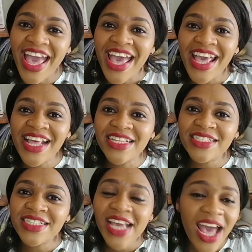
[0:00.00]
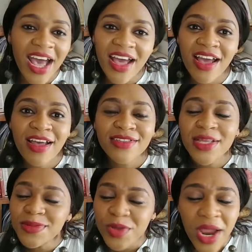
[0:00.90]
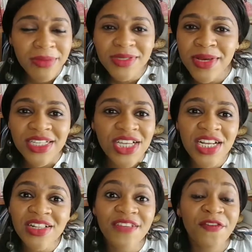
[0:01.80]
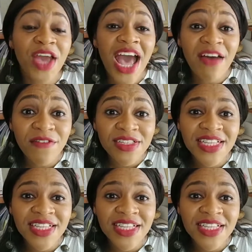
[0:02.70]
And yeah, subscribe to my channel if you haven't.